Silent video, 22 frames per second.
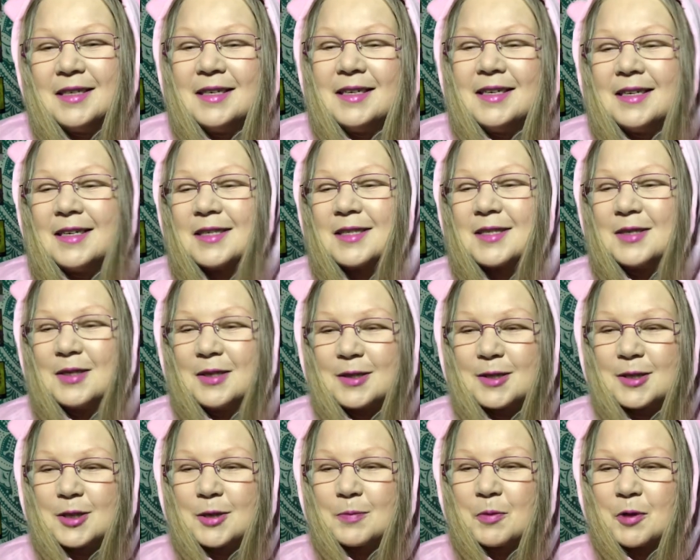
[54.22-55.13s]
it's
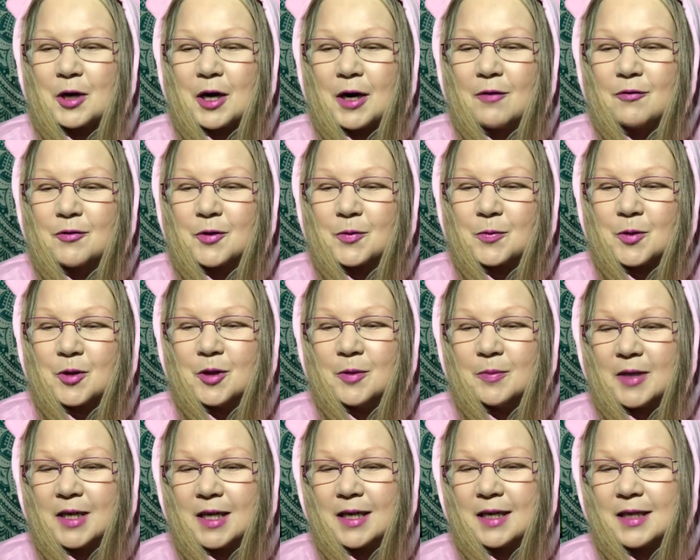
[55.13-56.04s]
not super comfortable,
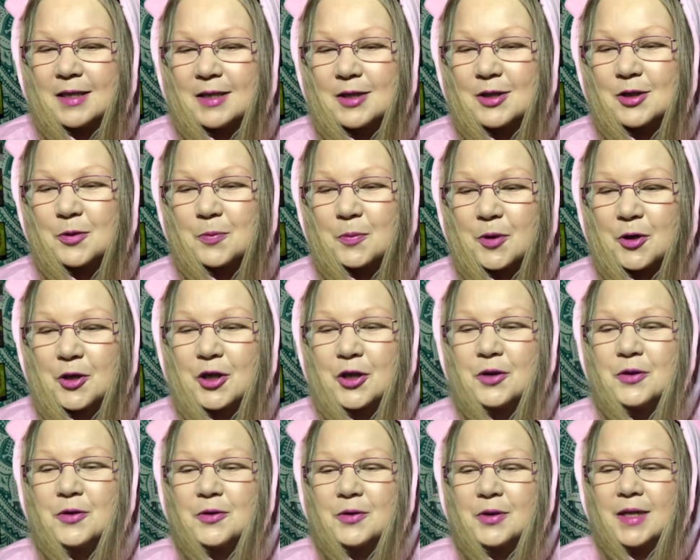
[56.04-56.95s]
but it is super
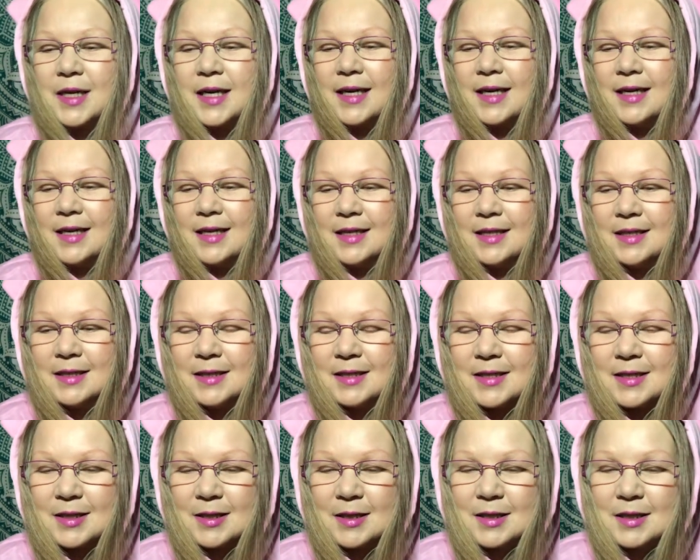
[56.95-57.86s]
cute. And
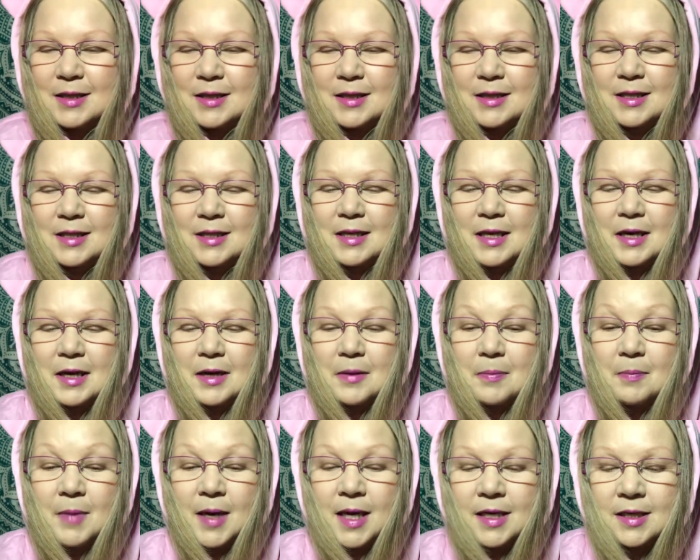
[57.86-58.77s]
since it's like
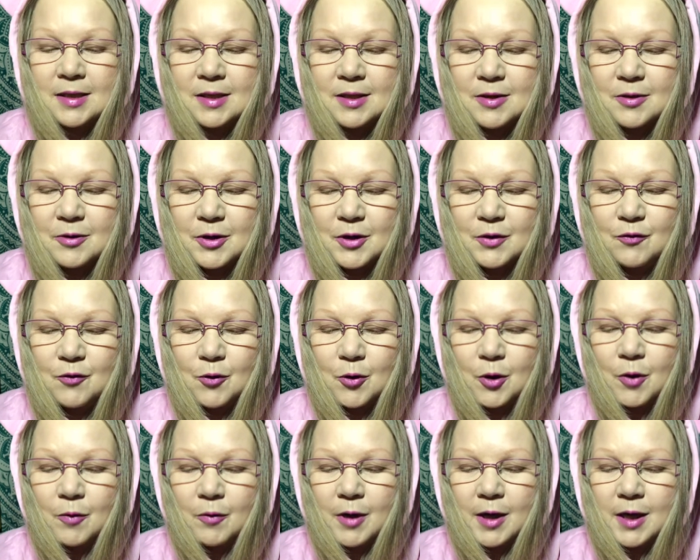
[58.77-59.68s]
minus
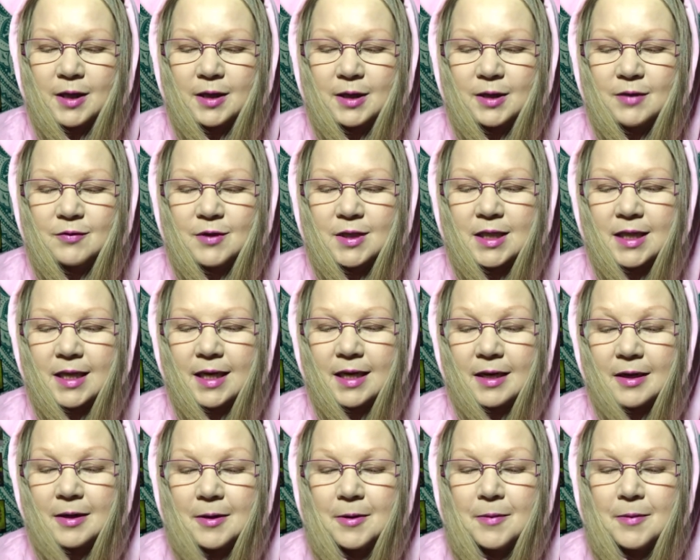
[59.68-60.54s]
34 where I live today,